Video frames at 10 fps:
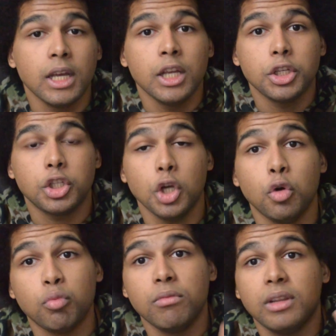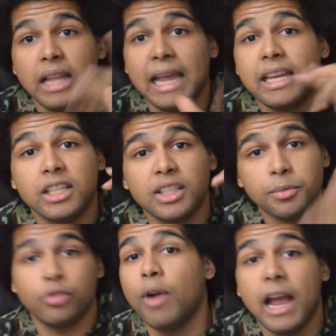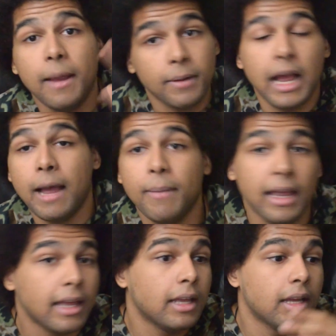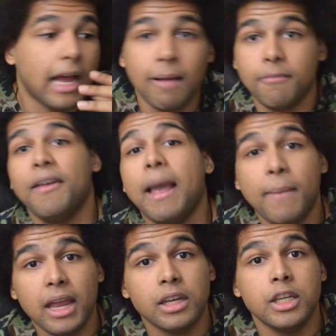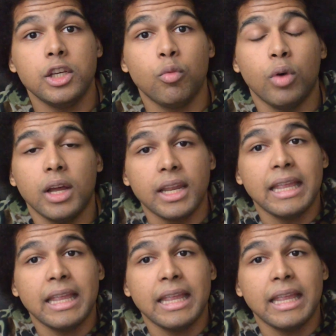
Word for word: So like, subscribe, comment. I'm FatManDD1.